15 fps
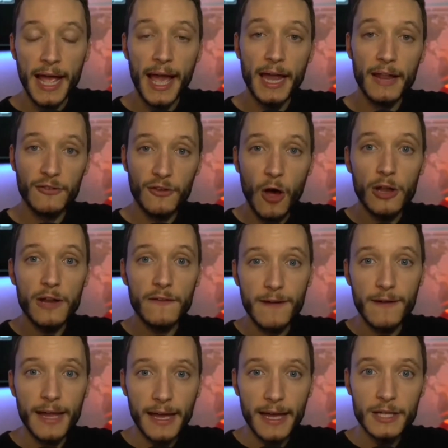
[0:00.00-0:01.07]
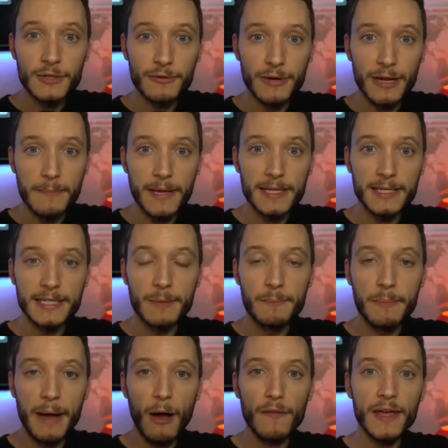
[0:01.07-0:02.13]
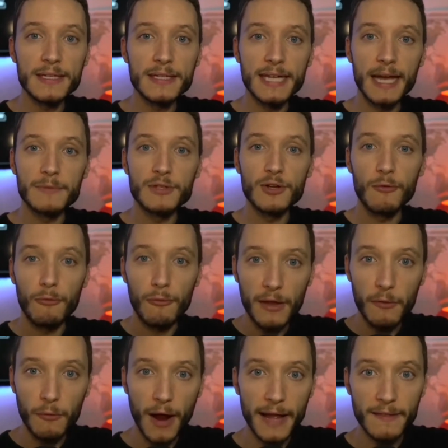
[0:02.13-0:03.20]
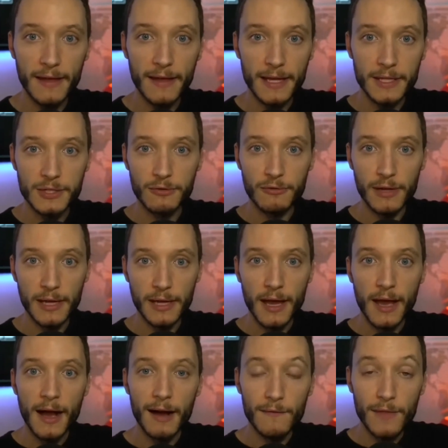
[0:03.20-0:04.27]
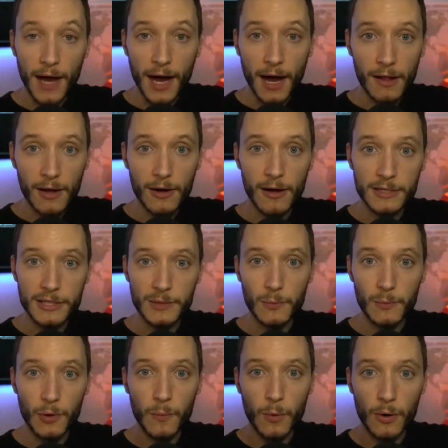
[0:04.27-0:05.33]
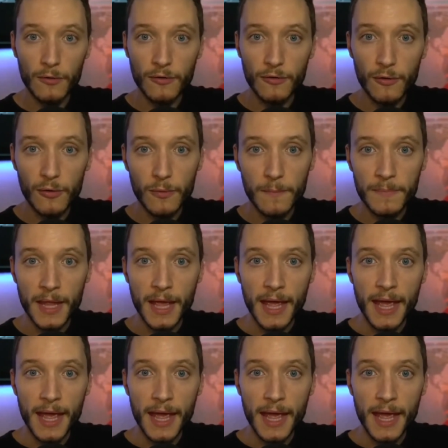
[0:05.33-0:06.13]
And it's called Defending History because it's about the attempt to rewrite the history of the Holocaust in World War II,